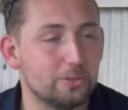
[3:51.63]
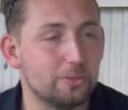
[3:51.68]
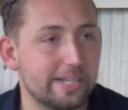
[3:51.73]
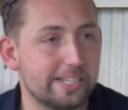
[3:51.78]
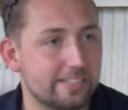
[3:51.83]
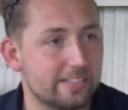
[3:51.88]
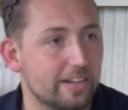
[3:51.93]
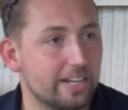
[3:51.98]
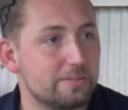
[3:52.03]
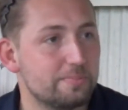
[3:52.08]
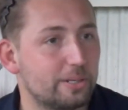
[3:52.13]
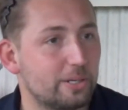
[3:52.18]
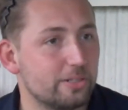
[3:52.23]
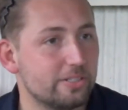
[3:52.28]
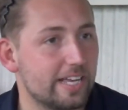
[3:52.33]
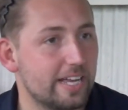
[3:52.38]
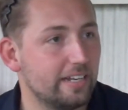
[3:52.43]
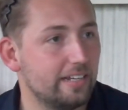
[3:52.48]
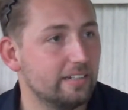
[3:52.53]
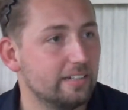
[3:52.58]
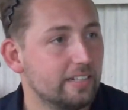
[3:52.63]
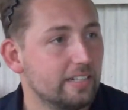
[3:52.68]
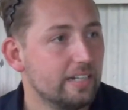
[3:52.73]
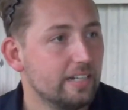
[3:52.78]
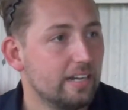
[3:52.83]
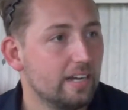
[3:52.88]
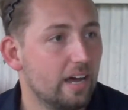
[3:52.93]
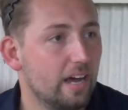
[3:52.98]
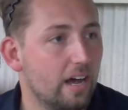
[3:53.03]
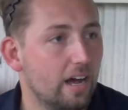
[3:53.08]
always nice because then
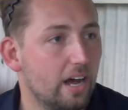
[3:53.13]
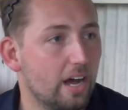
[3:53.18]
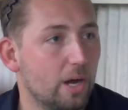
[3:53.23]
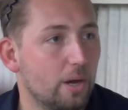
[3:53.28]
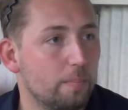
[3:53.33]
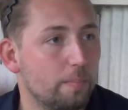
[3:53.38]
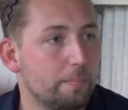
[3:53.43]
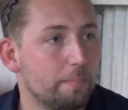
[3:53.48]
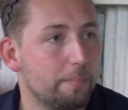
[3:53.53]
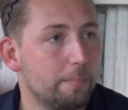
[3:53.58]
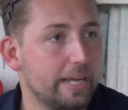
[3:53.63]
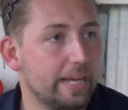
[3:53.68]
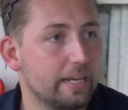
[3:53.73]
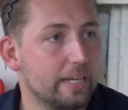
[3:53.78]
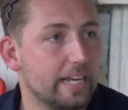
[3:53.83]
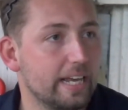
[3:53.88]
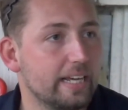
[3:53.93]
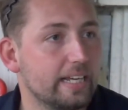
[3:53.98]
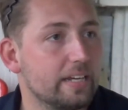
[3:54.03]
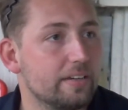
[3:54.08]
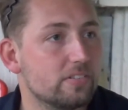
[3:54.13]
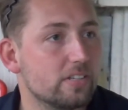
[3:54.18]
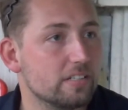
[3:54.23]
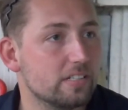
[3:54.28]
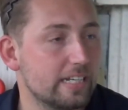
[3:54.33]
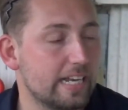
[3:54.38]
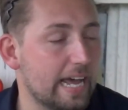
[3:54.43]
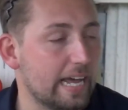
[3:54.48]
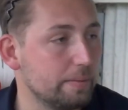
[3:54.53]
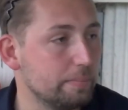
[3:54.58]
it gives
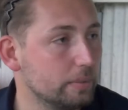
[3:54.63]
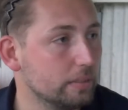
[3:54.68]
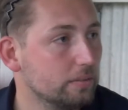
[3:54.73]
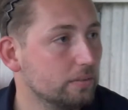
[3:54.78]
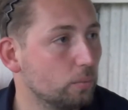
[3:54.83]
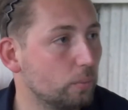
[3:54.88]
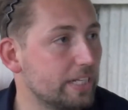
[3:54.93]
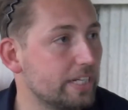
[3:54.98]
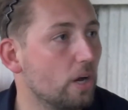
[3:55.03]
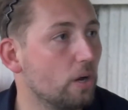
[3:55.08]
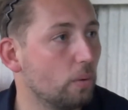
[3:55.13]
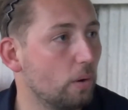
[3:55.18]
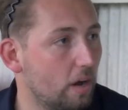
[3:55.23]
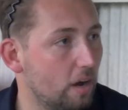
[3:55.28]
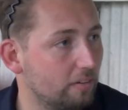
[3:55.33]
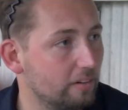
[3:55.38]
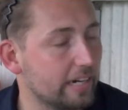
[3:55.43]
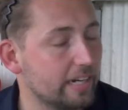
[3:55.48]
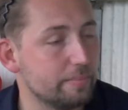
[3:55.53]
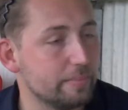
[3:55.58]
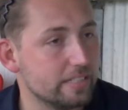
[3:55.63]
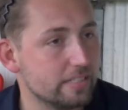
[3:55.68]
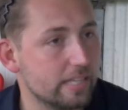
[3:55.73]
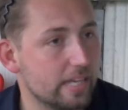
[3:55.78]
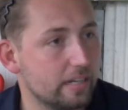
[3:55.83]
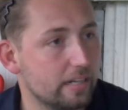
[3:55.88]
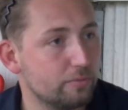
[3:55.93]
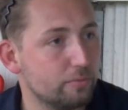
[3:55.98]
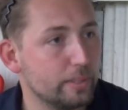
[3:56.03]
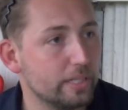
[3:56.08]
us an aim. We know what our aim is
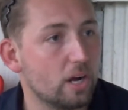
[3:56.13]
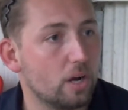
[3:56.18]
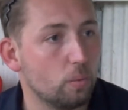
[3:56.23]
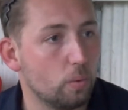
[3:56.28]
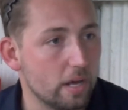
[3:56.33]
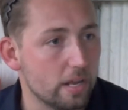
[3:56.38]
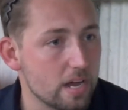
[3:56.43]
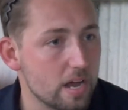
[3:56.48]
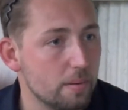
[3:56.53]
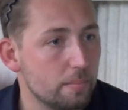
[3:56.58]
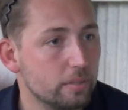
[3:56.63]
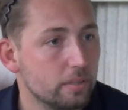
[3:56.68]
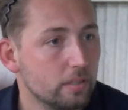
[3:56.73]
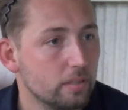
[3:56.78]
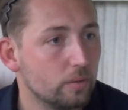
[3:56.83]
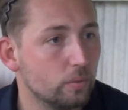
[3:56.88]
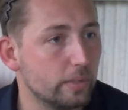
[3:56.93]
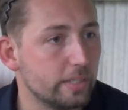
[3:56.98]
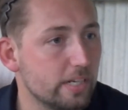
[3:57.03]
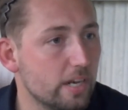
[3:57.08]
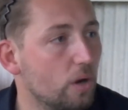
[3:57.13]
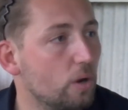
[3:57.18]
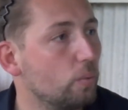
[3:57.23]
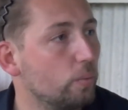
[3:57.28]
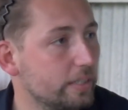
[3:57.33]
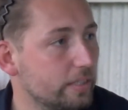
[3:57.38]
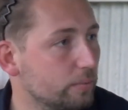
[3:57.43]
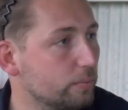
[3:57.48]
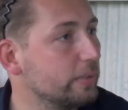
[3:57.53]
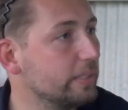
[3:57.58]
then. If we go one up, we know
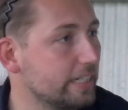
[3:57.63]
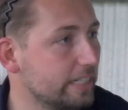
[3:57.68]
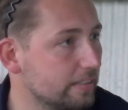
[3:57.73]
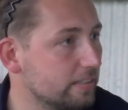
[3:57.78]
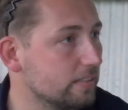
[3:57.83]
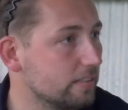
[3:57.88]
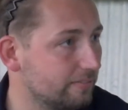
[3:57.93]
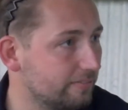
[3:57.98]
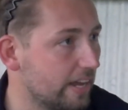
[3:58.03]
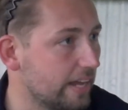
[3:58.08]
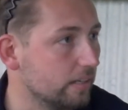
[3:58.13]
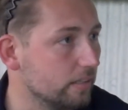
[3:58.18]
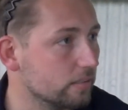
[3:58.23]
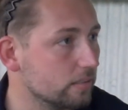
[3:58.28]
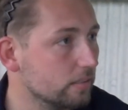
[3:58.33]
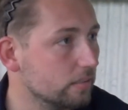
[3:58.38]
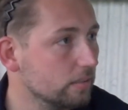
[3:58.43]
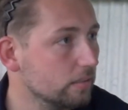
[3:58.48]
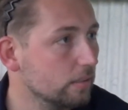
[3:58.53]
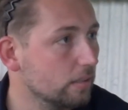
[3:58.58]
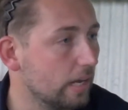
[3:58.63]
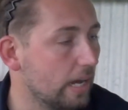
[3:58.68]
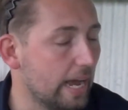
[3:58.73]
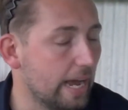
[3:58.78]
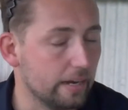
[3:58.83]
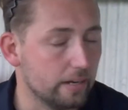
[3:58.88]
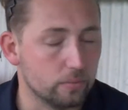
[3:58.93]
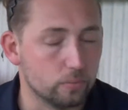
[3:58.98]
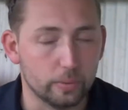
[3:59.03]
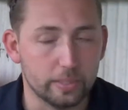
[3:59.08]
we need to defend,
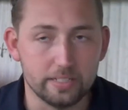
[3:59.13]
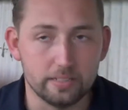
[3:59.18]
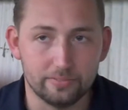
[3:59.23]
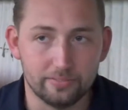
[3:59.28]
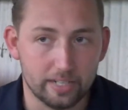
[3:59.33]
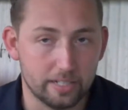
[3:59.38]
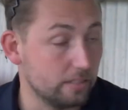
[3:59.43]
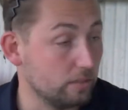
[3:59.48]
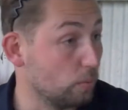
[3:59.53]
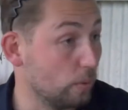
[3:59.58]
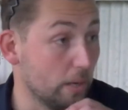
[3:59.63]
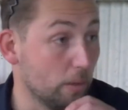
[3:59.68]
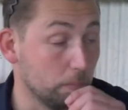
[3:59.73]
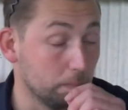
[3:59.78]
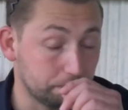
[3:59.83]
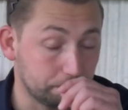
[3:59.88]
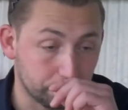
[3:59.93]
and we defended well.